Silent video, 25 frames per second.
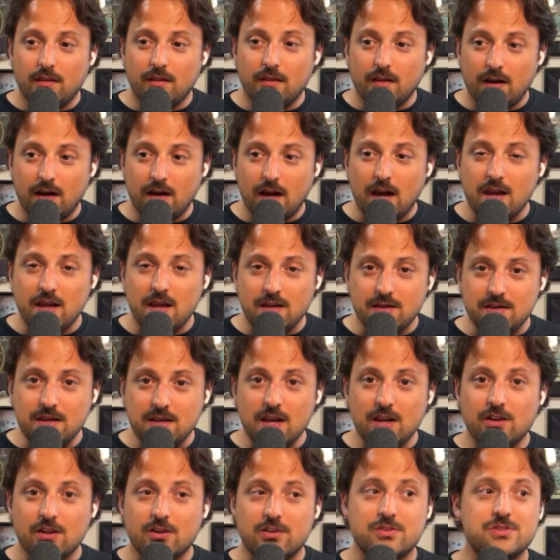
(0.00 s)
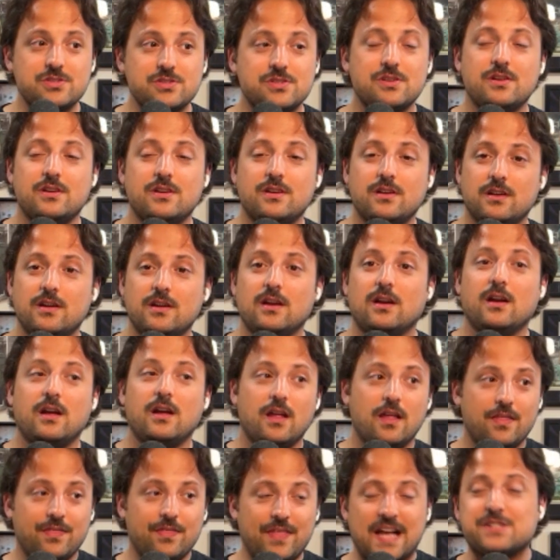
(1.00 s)
And I hit dingers.
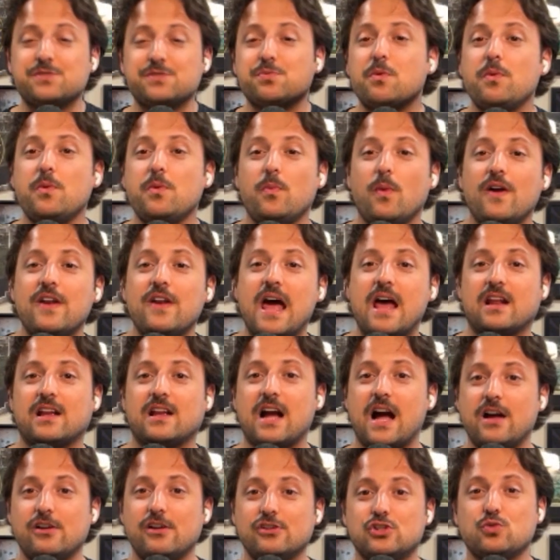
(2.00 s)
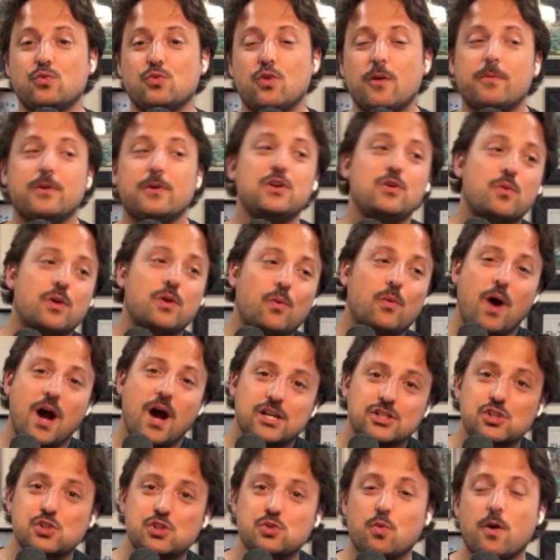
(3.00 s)
That's what we want out of Kyle Schwarber. You want to
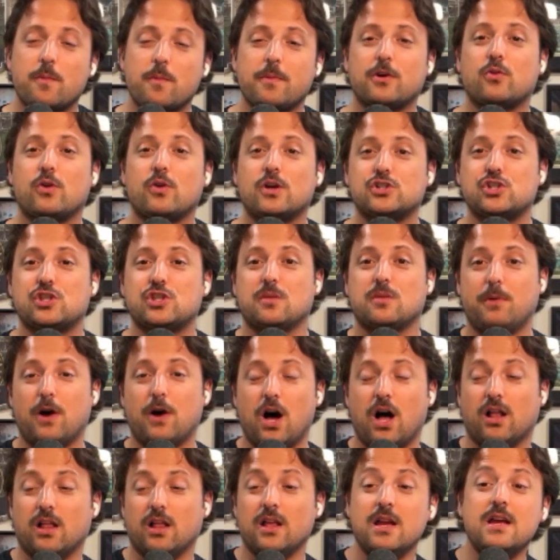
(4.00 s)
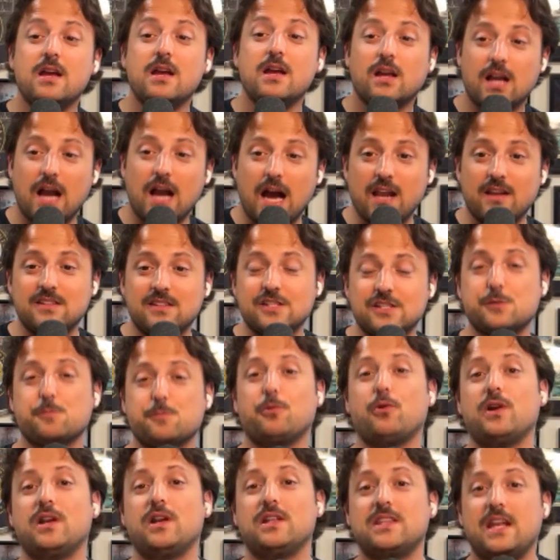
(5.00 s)
watch Schwarber crush the ball. Kind of
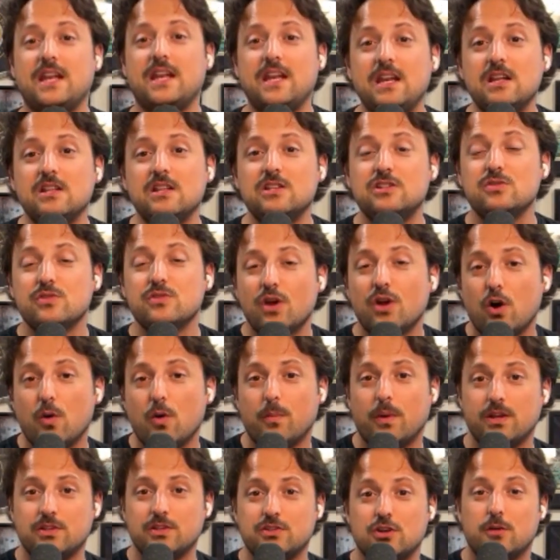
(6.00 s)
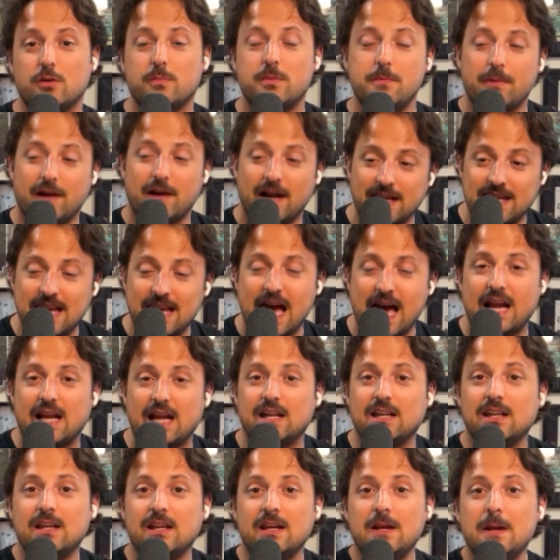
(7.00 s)
disappointed that he didn't do the home run derby, but I get
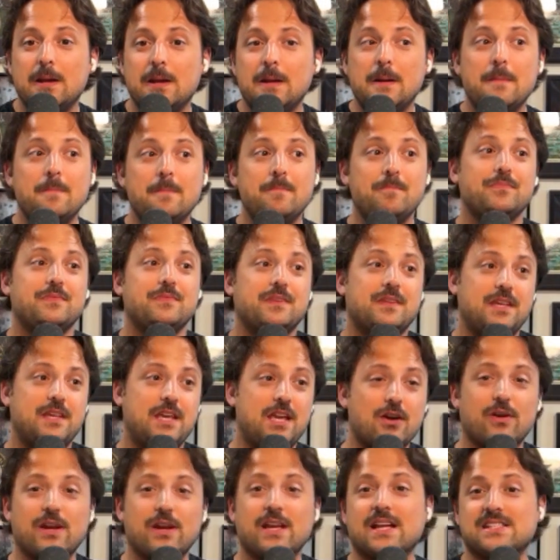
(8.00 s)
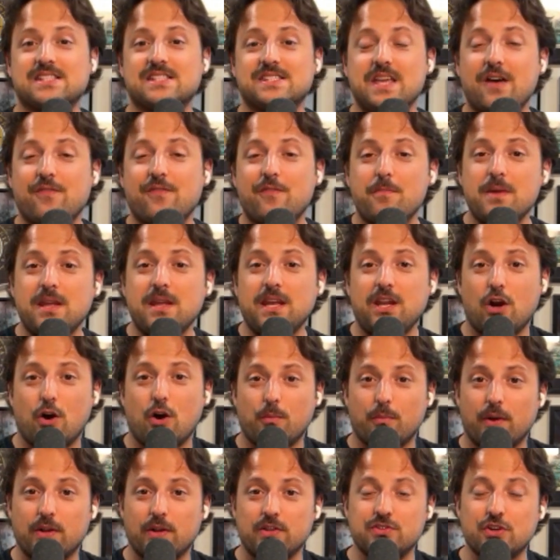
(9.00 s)
it. Here he gets to have a mini
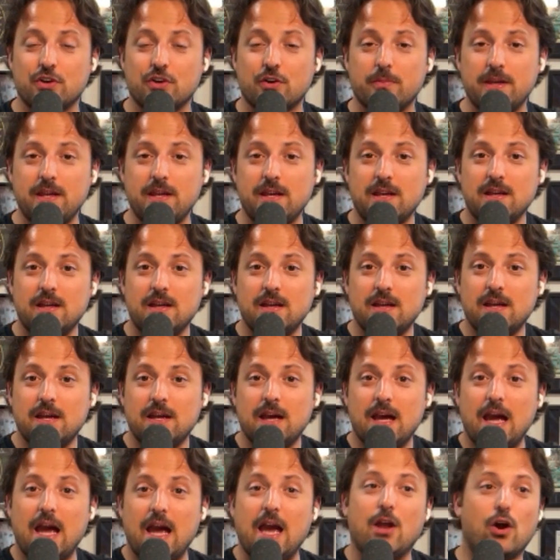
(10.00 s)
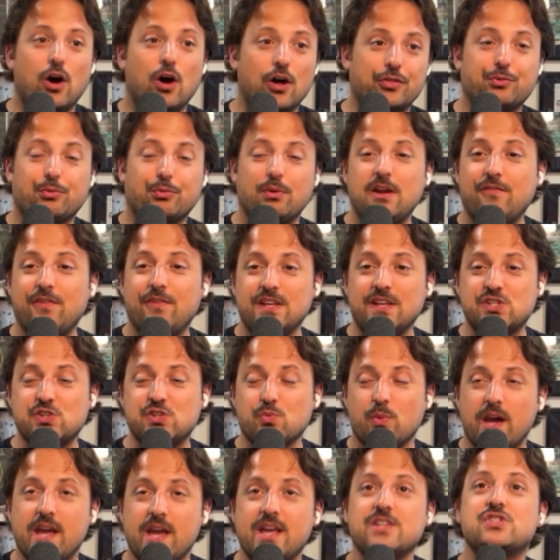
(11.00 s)
home run derby, and all 3 of his
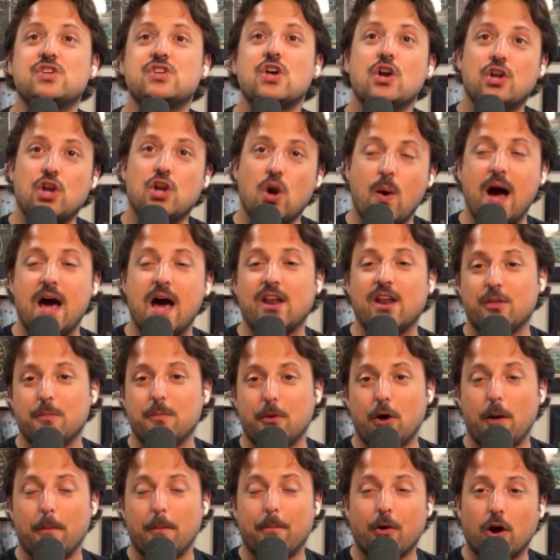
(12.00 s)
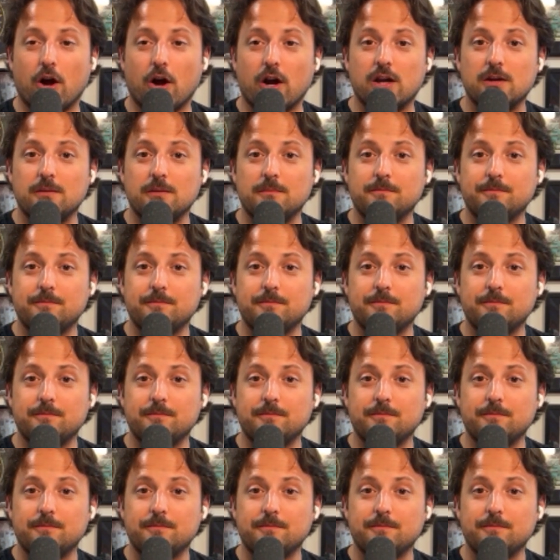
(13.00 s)
swings go out of the ballpark.